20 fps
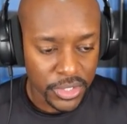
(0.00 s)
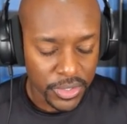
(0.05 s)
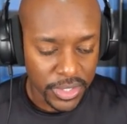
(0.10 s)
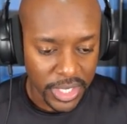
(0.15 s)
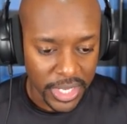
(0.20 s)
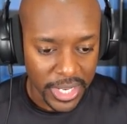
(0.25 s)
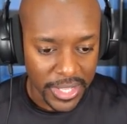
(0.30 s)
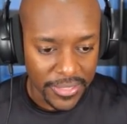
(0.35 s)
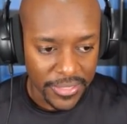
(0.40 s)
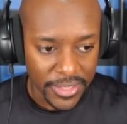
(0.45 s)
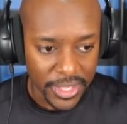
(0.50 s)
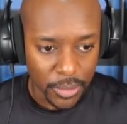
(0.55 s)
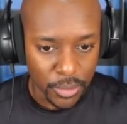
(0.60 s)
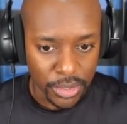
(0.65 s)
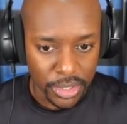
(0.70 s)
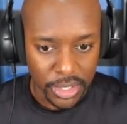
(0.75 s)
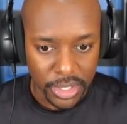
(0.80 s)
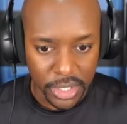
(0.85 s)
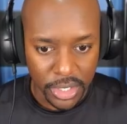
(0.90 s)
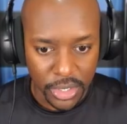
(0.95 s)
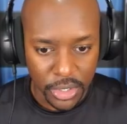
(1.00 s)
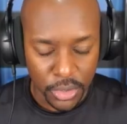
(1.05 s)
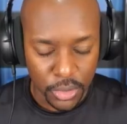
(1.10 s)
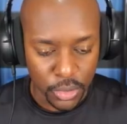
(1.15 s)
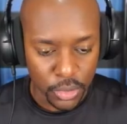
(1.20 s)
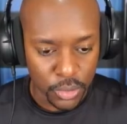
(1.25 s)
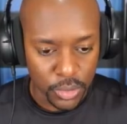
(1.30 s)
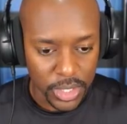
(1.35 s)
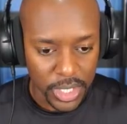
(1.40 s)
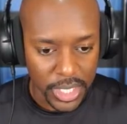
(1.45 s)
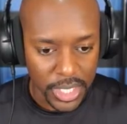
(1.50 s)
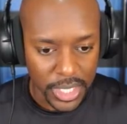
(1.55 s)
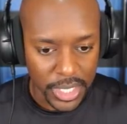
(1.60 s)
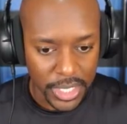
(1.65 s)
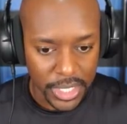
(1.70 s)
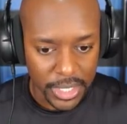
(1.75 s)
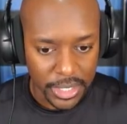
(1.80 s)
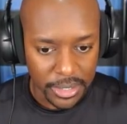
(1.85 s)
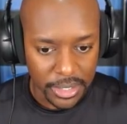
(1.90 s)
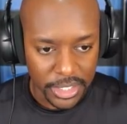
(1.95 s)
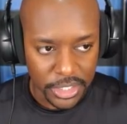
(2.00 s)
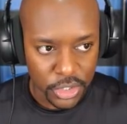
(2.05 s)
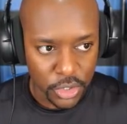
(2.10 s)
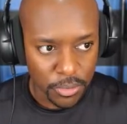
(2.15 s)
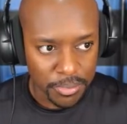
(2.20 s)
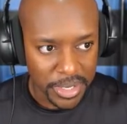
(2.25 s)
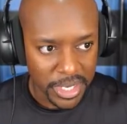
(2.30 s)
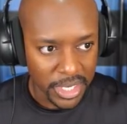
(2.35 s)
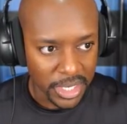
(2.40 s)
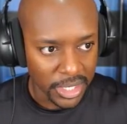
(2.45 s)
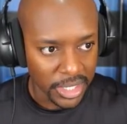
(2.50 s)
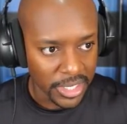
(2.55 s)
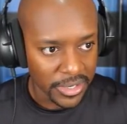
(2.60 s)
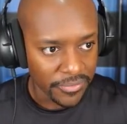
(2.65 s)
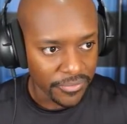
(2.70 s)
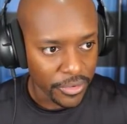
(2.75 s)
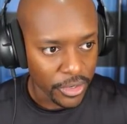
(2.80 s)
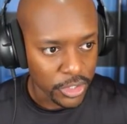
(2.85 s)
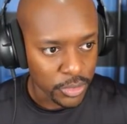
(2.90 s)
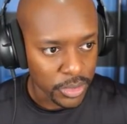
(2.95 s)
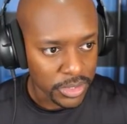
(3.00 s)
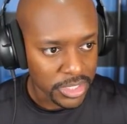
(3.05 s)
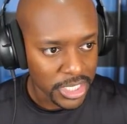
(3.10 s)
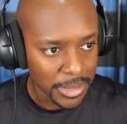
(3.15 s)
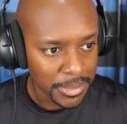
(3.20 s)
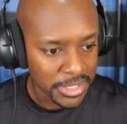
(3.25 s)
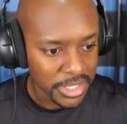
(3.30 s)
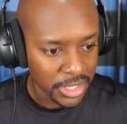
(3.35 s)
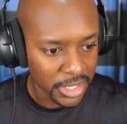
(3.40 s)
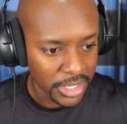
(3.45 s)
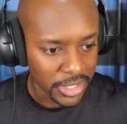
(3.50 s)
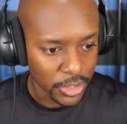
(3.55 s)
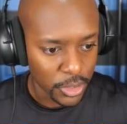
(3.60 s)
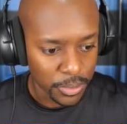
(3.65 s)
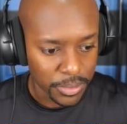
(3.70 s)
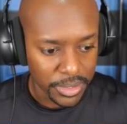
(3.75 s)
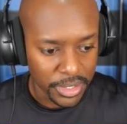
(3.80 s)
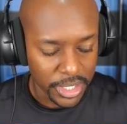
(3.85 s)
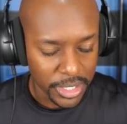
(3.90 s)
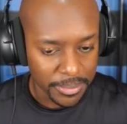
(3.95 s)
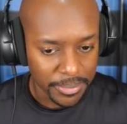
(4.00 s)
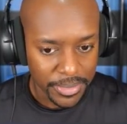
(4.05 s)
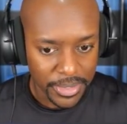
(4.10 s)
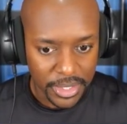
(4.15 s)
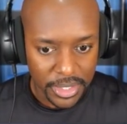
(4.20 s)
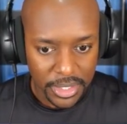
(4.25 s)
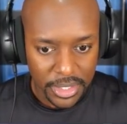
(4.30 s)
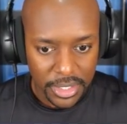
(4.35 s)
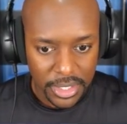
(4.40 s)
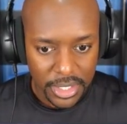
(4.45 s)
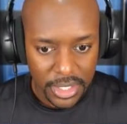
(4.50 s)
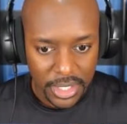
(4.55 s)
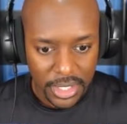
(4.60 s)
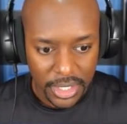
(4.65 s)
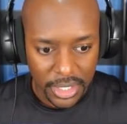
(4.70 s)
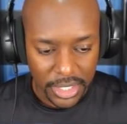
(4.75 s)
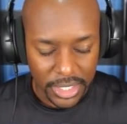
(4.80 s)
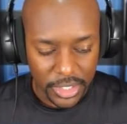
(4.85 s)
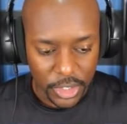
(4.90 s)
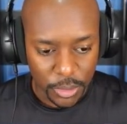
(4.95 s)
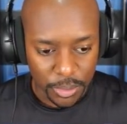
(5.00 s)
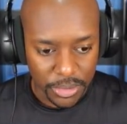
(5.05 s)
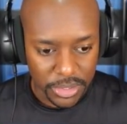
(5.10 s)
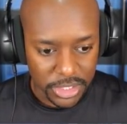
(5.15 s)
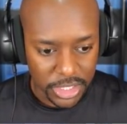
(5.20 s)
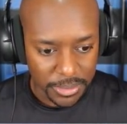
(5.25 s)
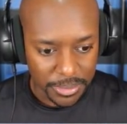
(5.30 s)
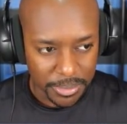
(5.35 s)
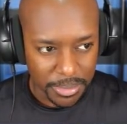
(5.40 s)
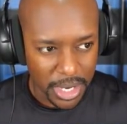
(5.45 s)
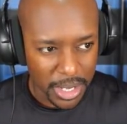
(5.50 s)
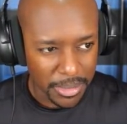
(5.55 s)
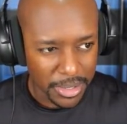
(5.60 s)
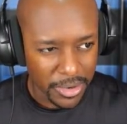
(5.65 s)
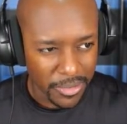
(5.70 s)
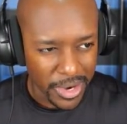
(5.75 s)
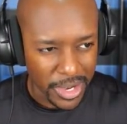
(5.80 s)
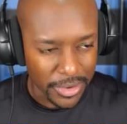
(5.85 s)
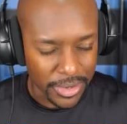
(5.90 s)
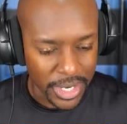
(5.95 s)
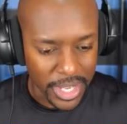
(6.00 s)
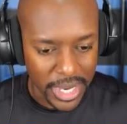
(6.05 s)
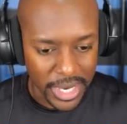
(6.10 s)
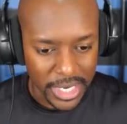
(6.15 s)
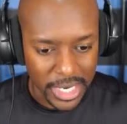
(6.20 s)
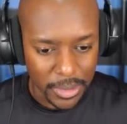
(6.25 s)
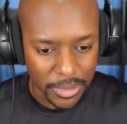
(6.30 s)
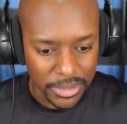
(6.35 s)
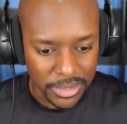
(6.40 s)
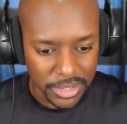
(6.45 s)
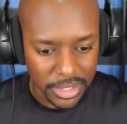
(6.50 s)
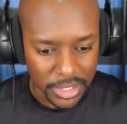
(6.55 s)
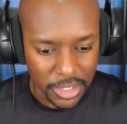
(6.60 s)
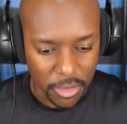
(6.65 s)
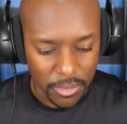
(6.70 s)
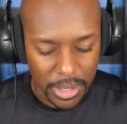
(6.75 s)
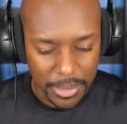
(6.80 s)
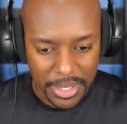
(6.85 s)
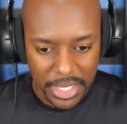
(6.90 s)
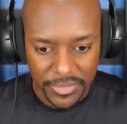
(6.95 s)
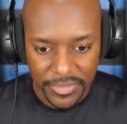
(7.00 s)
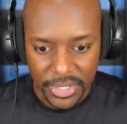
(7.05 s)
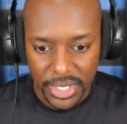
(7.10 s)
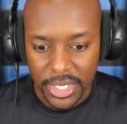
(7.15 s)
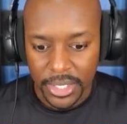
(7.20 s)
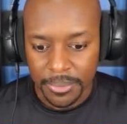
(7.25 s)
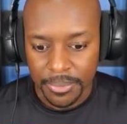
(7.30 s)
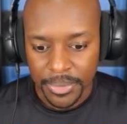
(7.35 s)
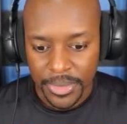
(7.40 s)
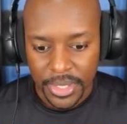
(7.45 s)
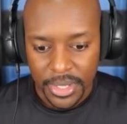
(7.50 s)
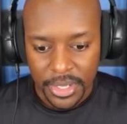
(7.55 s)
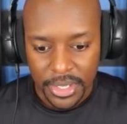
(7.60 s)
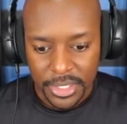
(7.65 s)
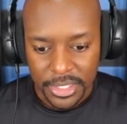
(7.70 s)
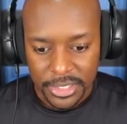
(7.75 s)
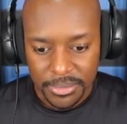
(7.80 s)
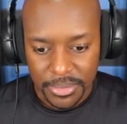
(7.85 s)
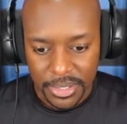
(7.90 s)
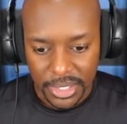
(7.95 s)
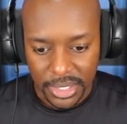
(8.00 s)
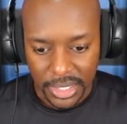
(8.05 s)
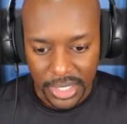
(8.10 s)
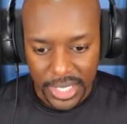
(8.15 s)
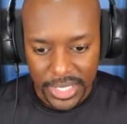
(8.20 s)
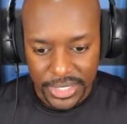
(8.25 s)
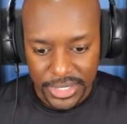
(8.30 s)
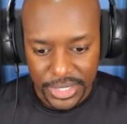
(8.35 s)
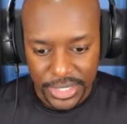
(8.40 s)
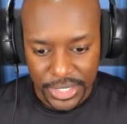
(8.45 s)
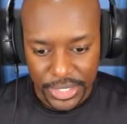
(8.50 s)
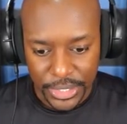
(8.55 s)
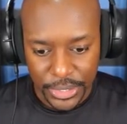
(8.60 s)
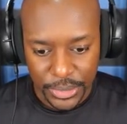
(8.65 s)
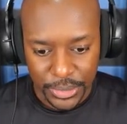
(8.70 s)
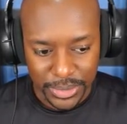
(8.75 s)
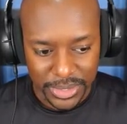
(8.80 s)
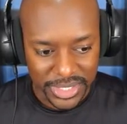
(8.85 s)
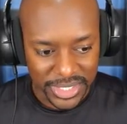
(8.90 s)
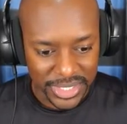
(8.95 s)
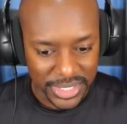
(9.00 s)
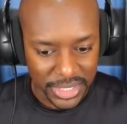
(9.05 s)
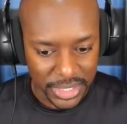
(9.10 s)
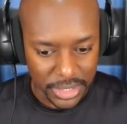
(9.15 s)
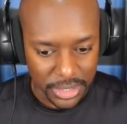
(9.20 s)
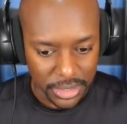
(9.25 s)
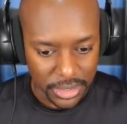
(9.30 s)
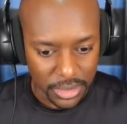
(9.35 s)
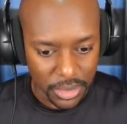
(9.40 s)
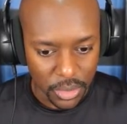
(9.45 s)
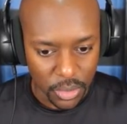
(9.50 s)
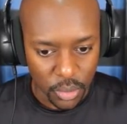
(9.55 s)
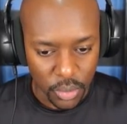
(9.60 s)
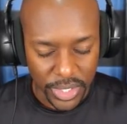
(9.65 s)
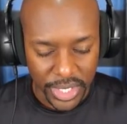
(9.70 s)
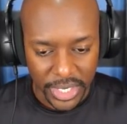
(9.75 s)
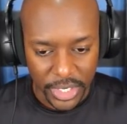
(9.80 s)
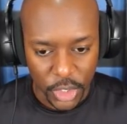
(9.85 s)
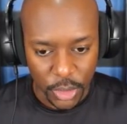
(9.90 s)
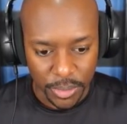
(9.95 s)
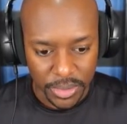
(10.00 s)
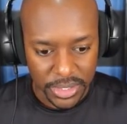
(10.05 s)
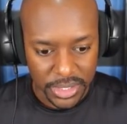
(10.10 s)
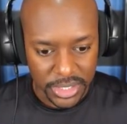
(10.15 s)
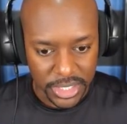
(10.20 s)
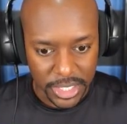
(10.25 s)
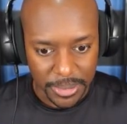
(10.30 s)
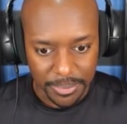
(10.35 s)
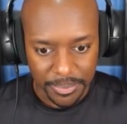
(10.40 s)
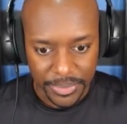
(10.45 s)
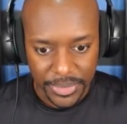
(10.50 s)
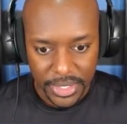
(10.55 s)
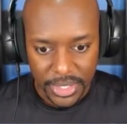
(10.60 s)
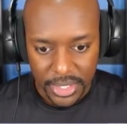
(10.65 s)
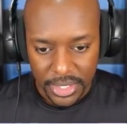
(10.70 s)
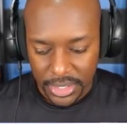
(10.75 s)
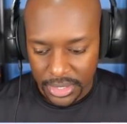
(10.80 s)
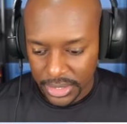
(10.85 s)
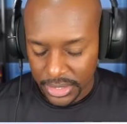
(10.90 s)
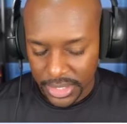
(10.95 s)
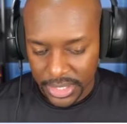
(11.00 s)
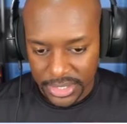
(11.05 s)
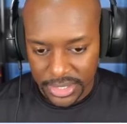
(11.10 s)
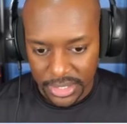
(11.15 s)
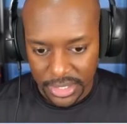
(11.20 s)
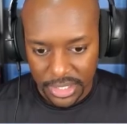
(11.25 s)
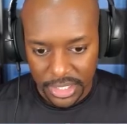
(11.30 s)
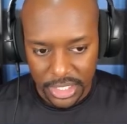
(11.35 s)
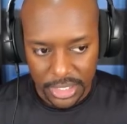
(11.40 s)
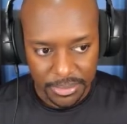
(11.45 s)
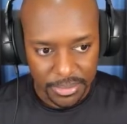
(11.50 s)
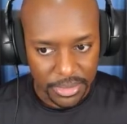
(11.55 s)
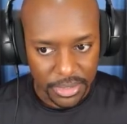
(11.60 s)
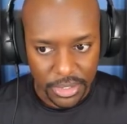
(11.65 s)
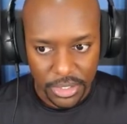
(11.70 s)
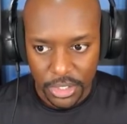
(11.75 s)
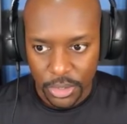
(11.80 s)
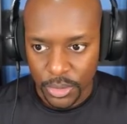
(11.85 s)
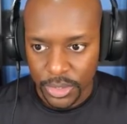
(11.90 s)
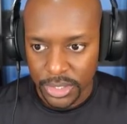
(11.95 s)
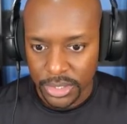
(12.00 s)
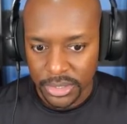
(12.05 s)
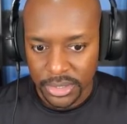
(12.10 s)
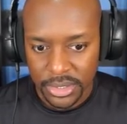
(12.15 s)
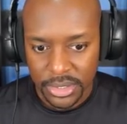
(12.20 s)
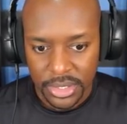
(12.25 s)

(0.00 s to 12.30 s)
and then we're gonna go let's go meet Clint first. What time does Clint open up? Clint opens up probably around 9, I would say, or maybe even 8, but let's go see when he opens up. Let's keep him going.